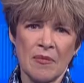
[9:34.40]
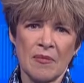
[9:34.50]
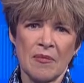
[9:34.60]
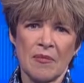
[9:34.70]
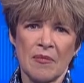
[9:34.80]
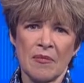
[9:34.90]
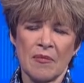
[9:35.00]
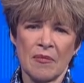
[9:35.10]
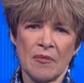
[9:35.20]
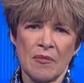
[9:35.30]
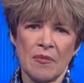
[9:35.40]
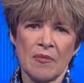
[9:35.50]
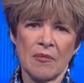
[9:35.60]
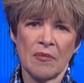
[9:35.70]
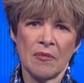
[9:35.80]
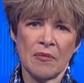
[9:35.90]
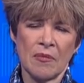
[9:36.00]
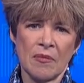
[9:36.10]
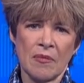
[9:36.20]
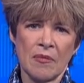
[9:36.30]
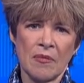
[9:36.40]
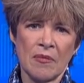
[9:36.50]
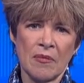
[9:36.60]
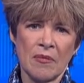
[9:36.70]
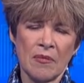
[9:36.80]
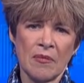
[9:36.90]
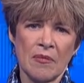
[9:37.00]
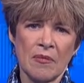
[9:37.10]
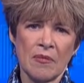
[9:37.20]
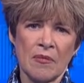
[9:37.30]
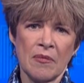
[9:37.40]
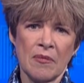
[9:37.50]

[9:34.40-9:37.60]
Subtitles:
The person shown says nothing.